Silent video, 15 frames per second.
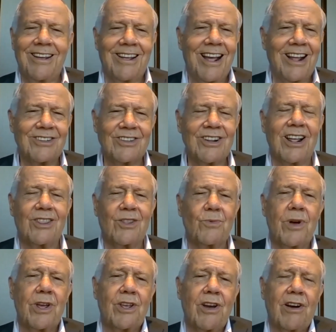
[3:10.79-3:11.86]
That's not the
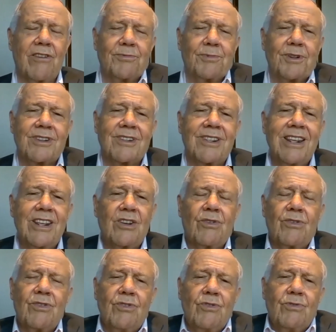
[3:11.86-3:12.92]
way governments think, or
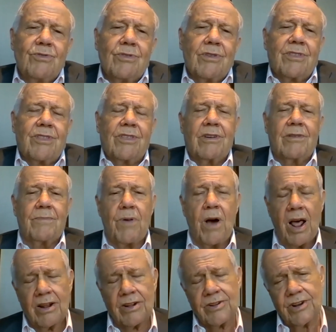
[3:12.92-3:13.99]
you, uh, uh,
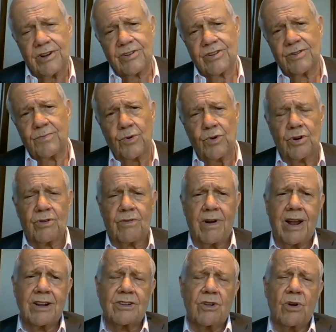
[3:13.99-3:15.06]
politicians,
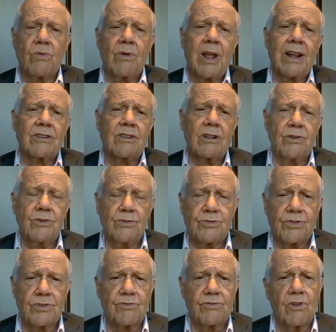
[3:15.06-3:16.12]
bureaucrats, don't like to lose
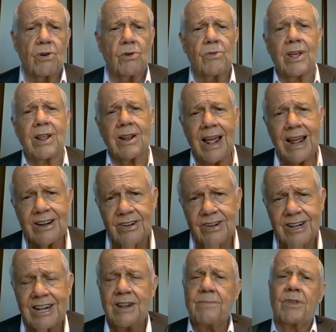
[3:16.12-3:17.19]
control. They like to
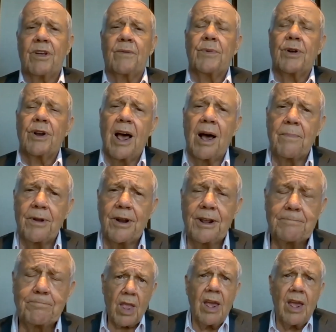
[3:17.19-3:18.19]
keep their monopoly.